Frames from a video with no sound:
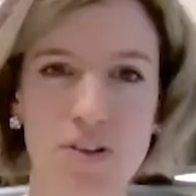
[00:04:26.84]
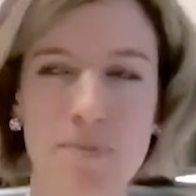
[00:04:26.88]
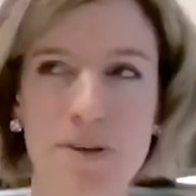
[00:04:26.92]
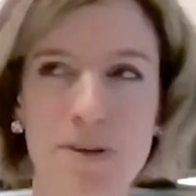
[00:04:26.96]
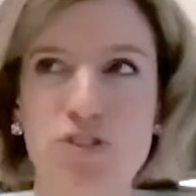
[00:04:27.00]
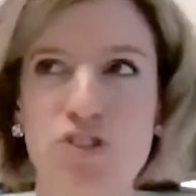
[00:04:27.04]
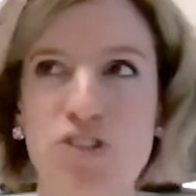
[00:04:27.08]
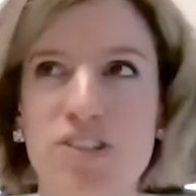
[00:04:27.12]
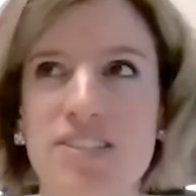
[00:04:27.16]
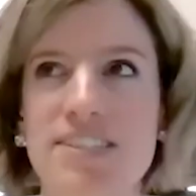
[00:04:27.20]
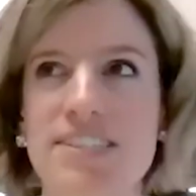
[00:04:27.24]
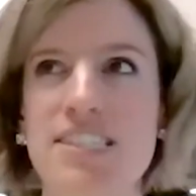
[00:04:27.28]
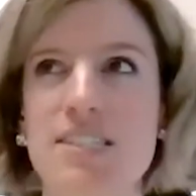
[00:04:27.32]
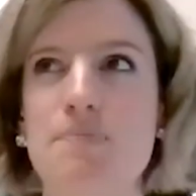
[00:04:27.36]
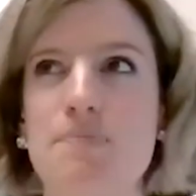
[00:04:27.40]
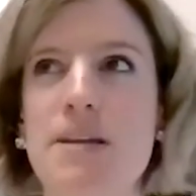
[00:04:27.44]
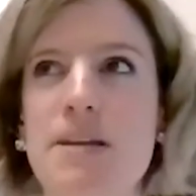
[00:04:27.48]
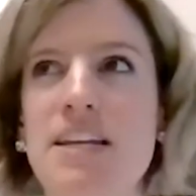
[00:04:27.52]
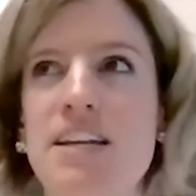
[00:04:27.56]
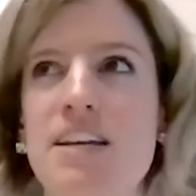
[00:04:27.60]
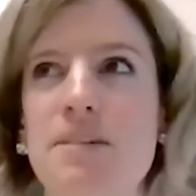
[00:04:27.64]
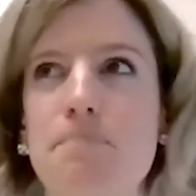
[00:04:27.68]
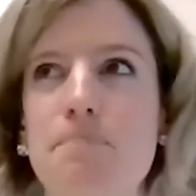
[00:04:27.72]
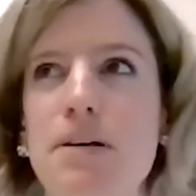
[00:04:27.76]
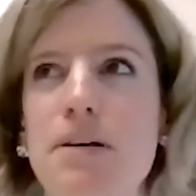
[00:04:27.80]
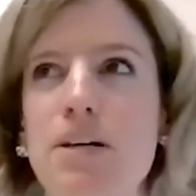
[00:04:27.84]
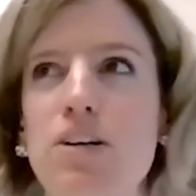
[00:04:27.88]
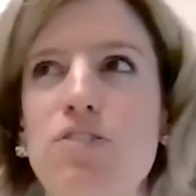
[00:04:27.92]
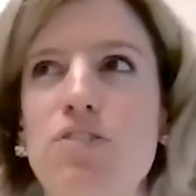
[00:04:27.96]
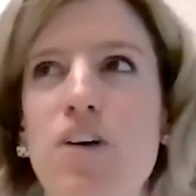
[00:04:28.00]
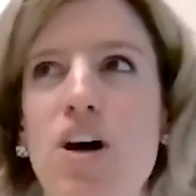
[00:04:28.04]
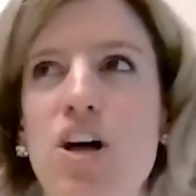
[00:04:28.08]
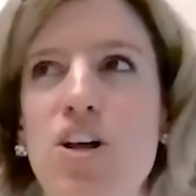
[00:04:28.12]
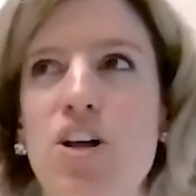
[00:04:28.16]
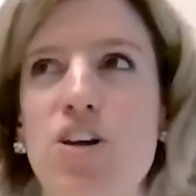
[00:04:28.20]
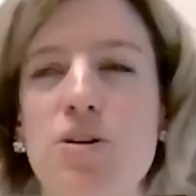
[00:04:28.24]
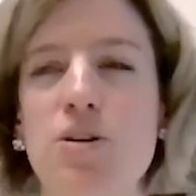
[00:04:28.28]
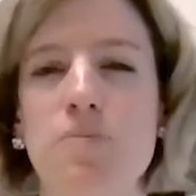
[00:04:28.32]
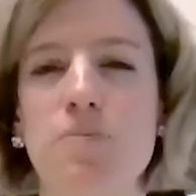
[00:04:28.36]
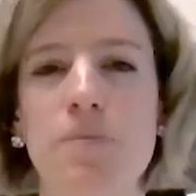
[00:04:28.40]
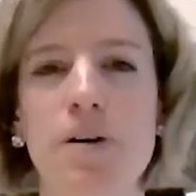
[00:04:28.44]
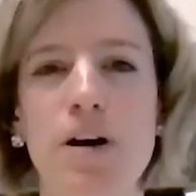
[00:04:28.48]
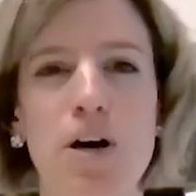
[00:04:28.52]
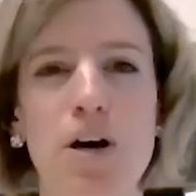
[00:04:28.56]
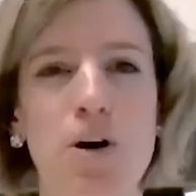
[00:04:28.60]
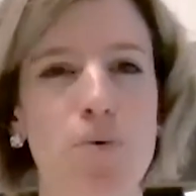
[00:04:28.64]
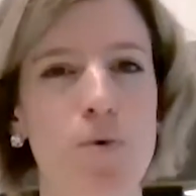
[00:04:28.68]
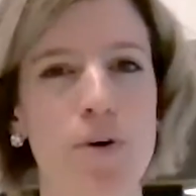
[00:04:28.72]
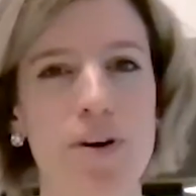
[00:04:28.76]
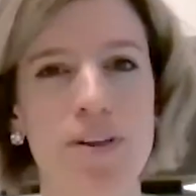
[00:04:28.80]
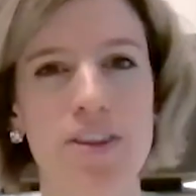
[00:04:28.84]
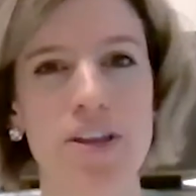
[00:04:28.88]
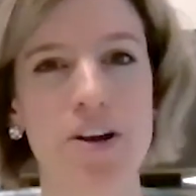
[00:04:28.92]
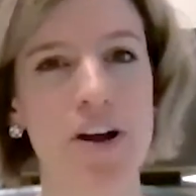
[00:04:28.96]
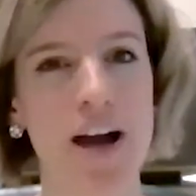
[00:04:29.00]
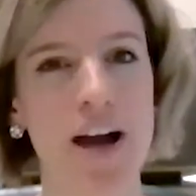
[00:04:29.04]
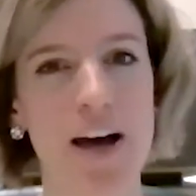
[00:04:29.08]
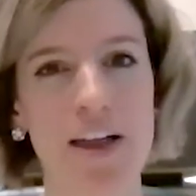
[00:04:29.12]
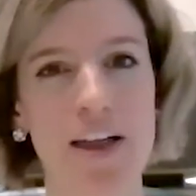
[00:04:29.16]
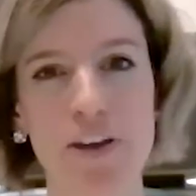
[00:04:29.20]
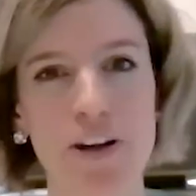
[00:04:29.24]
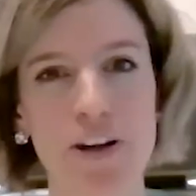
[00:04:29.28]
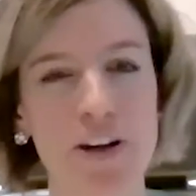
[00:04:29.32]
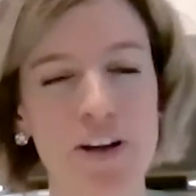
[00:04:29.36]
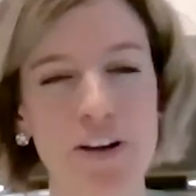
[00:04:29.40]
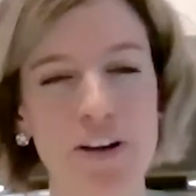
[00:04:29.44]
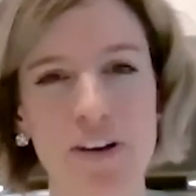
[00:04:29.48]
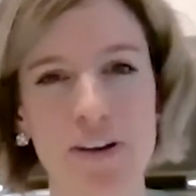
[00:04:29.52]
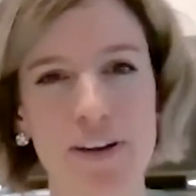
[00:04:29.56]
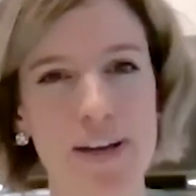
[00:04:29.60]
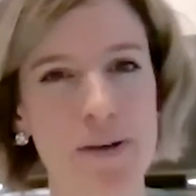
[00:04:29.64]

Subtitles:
mentioned speed and build volume. Were there other